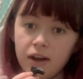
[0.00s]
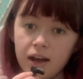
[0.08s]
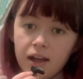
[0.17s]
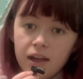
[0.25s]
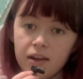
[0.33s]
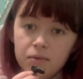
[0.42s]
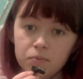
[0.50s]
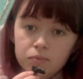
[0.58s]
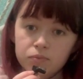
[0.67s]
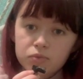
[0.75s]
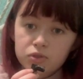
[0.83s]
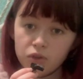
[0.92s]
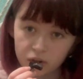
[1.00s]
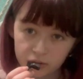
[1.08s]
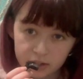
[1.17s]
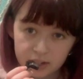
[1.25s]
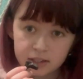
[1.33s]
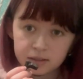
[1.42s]
I am
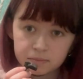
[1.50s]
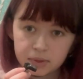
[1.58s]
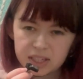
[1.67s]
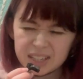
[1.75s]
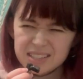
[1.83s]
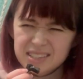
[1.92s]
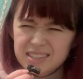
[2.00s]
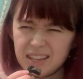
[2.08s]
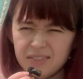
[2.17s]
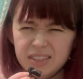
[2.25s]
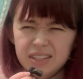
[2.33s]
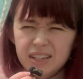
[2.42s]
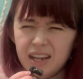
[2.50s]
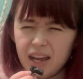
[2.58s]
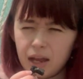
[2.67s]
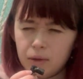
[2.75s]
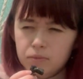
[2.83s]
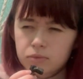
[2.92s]
sorry, but it is 7
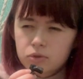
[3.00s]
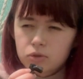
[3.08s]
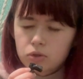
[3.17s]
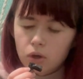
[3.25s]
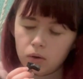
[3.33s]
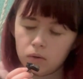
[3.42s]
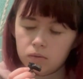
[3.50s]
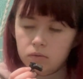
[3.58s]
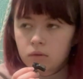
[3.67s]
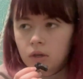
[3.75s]
games, so...